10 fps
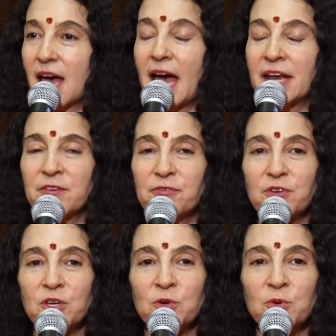And if
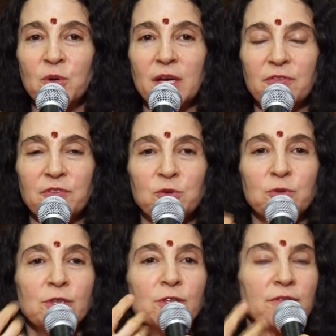you, if
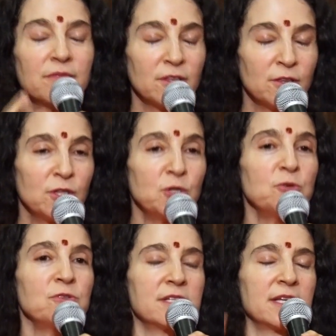you
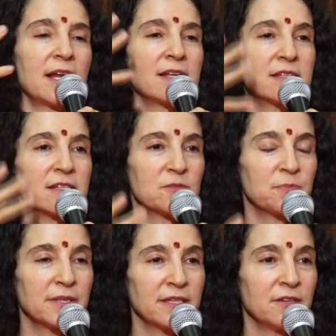lose it, as it is
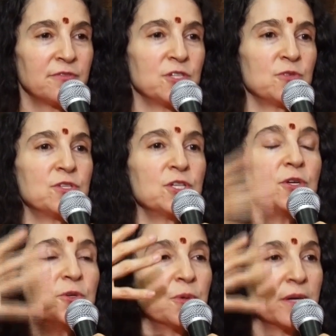believed you
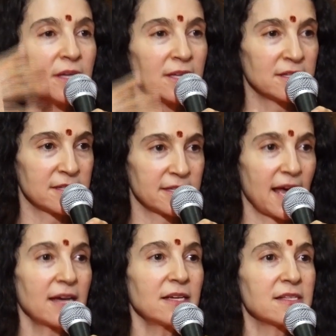do in
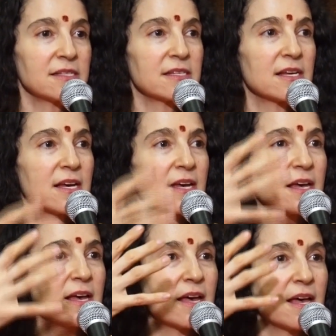sex,
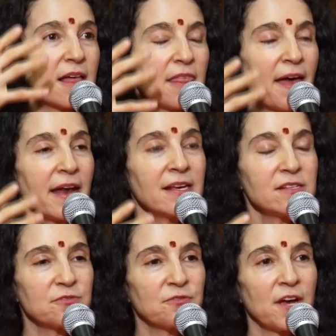that
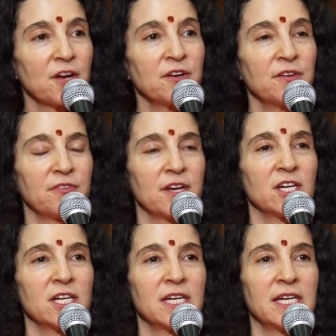has very,
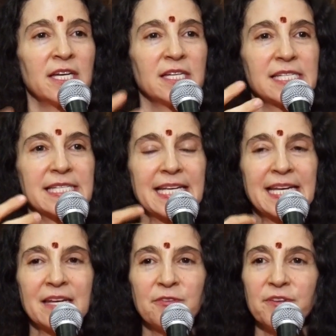very
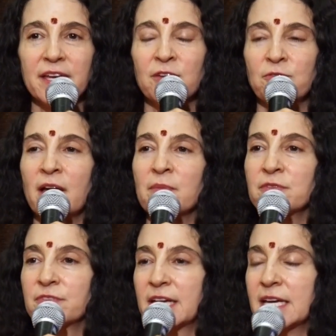significant
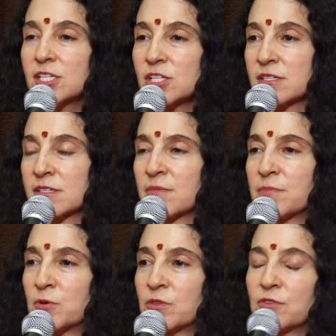ramifications on
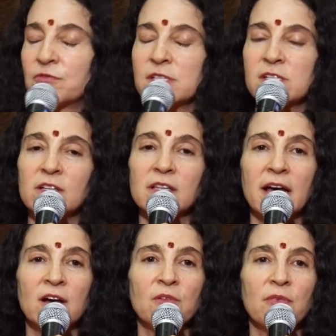both your physical
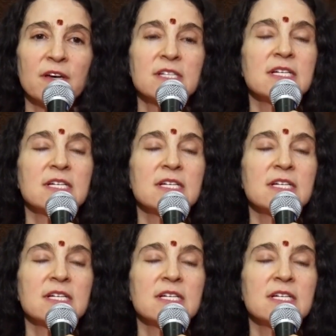health